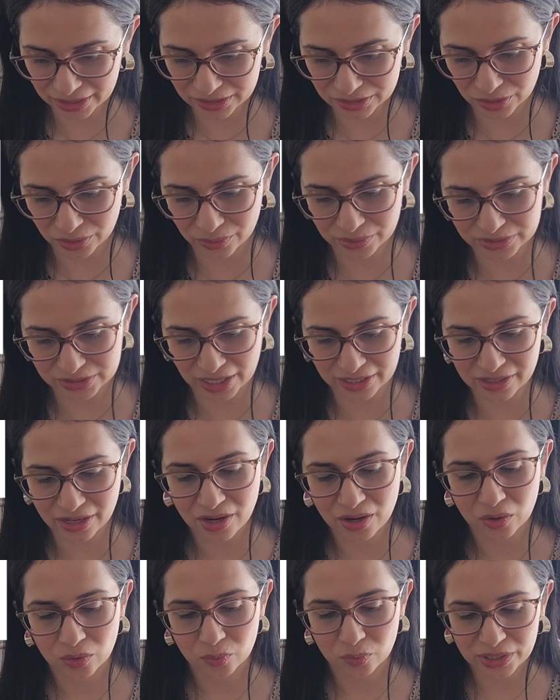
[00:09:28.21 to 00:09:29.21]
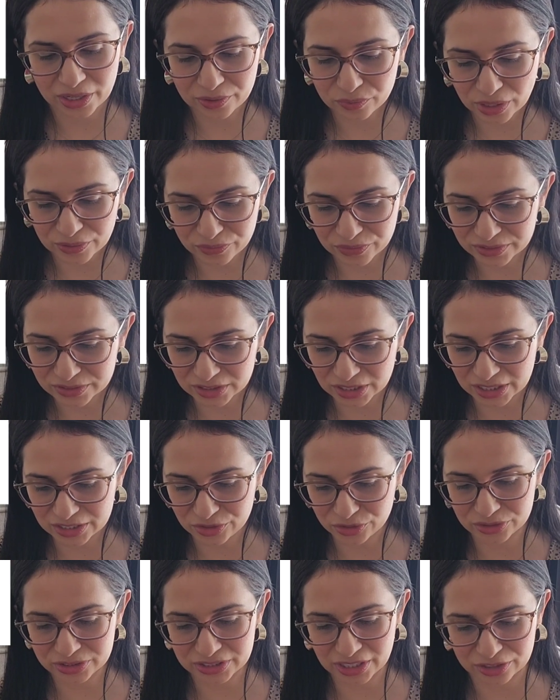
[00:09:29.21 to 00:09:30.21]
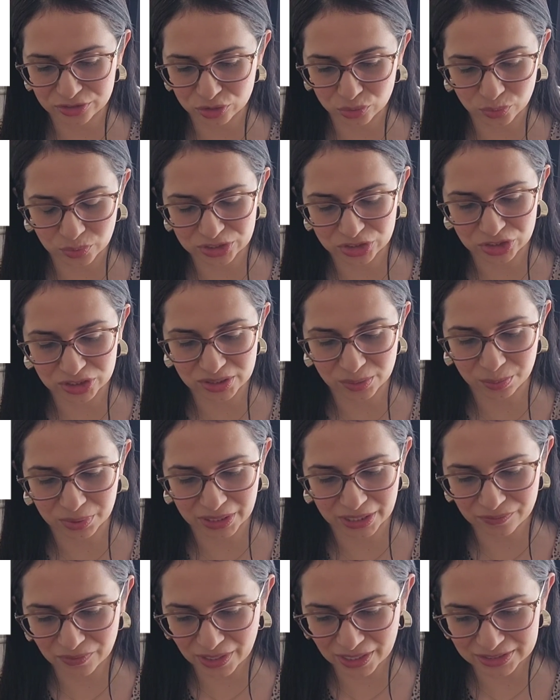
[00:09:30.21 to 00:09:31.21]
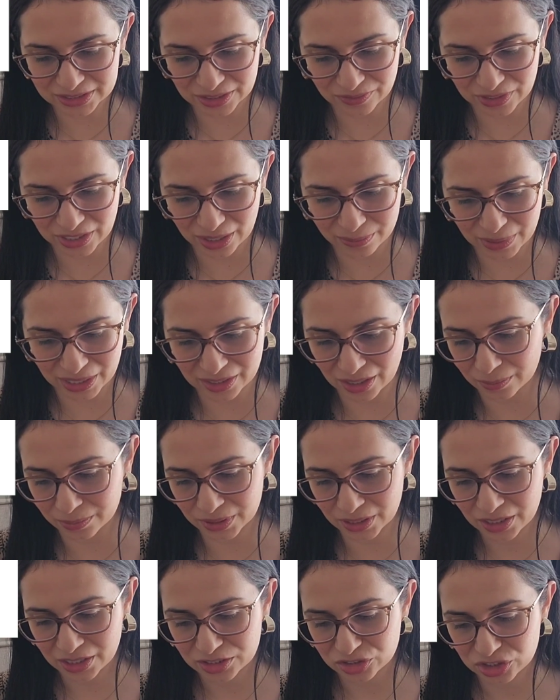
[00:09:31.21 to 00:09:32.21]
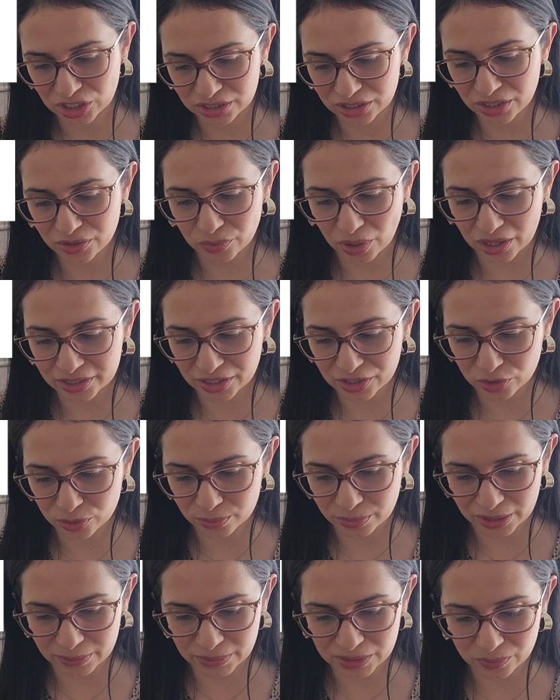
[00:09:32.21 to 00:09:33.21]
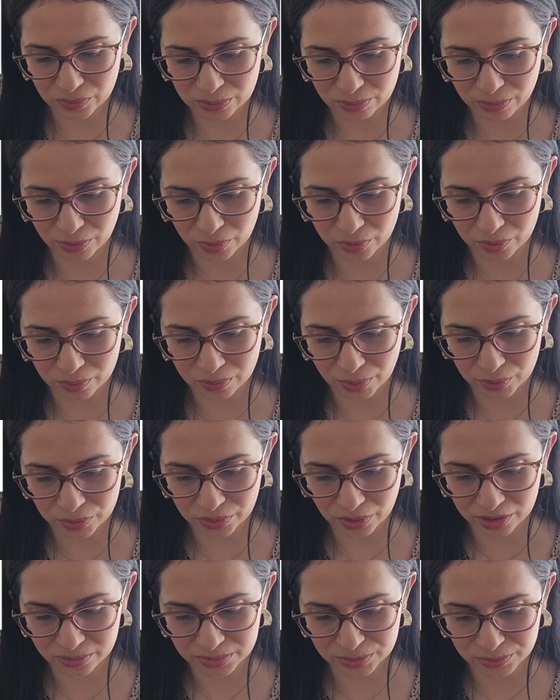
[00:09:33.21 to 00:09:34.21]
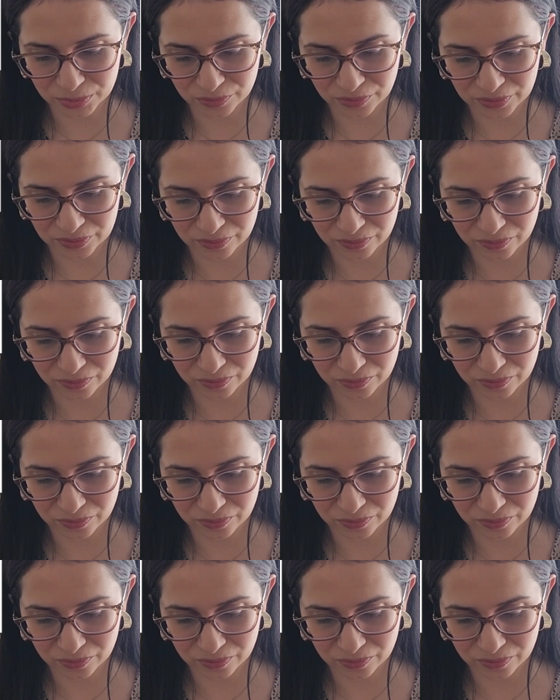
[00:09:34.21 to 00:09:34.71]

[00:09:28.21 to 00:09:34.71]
So it said, what I referenced in your schedule was just a playful activity I made up, gently rocking your baby with both arms moving